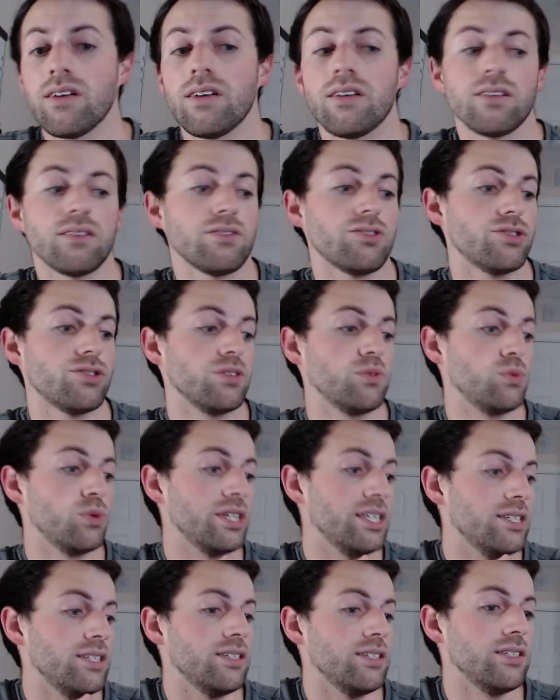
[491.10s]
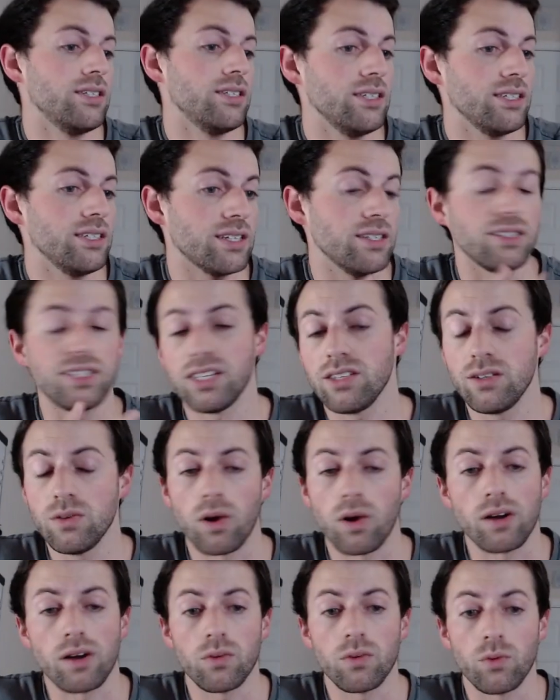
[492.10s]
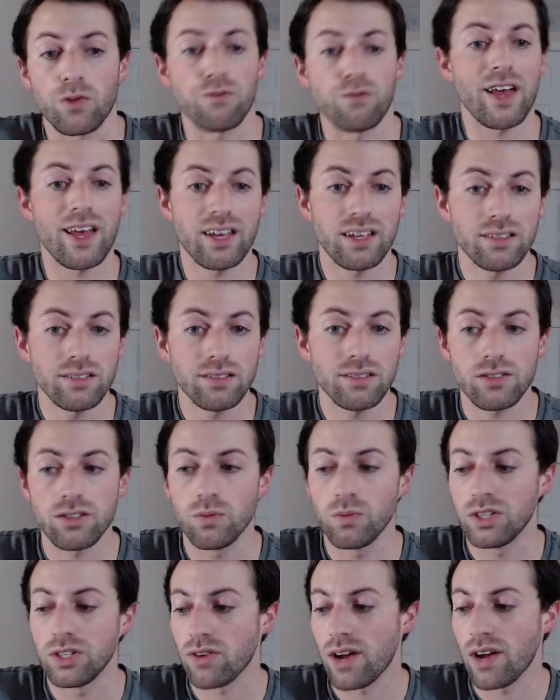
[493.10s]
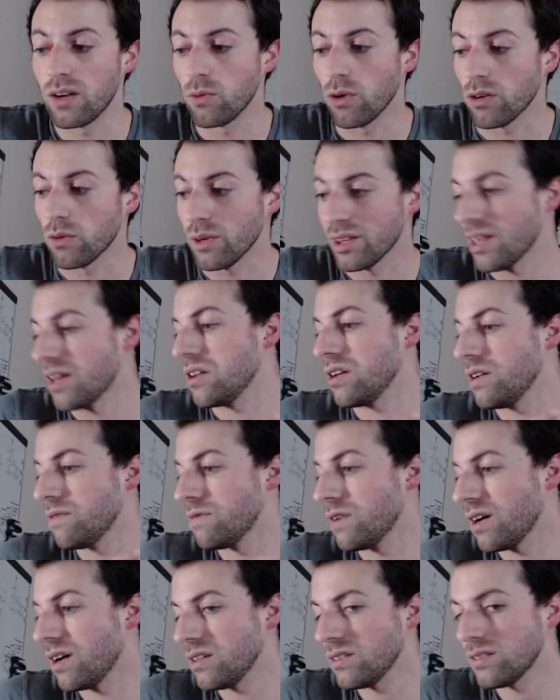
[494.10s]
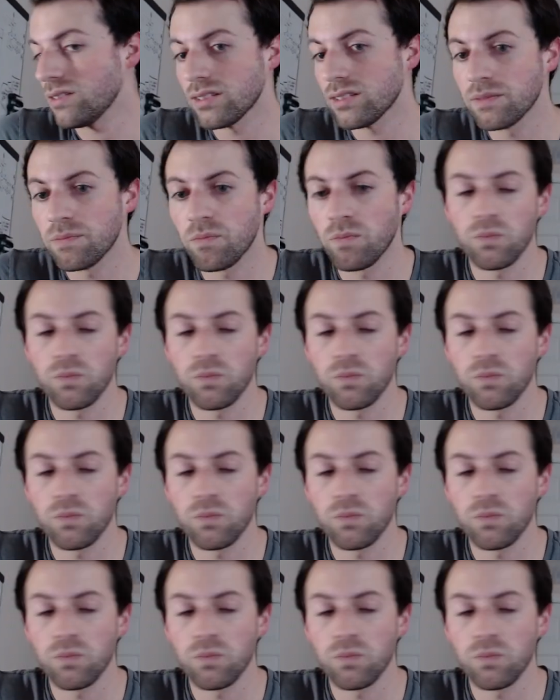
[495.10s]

Should we continue working with fans? Should we try to work with any device?